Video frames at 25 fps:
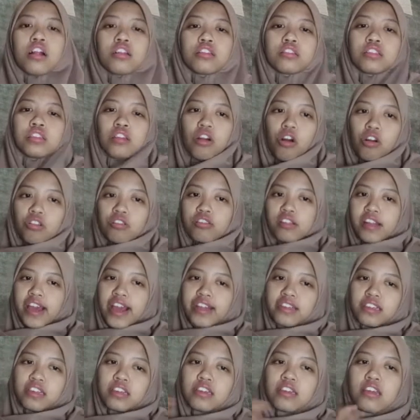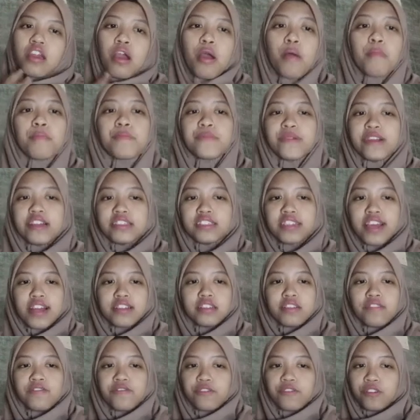The old lady
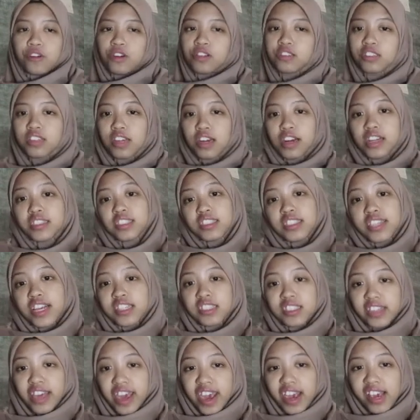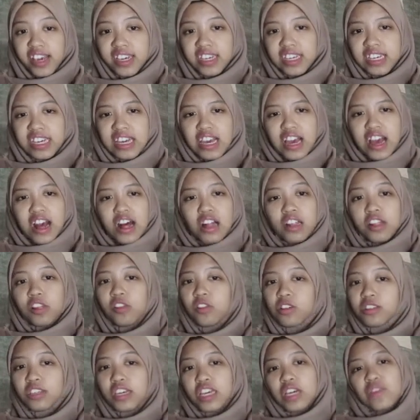presents the fruits as they say
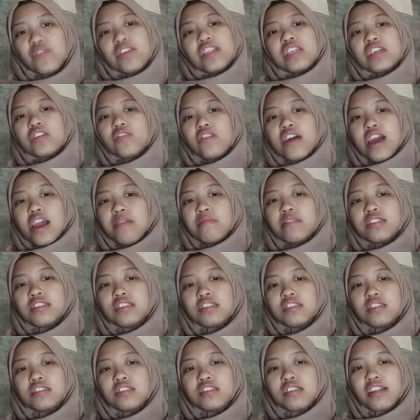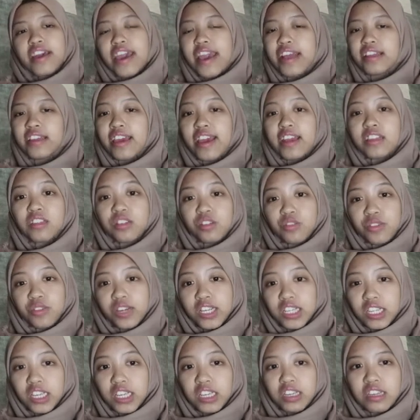the king with crime the slain and
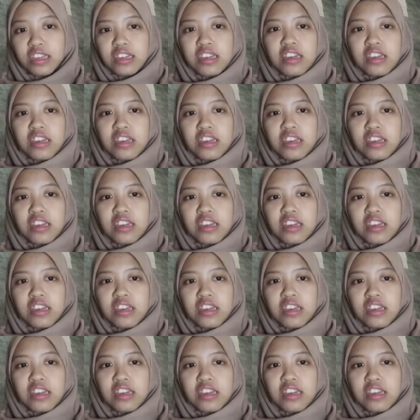greedy.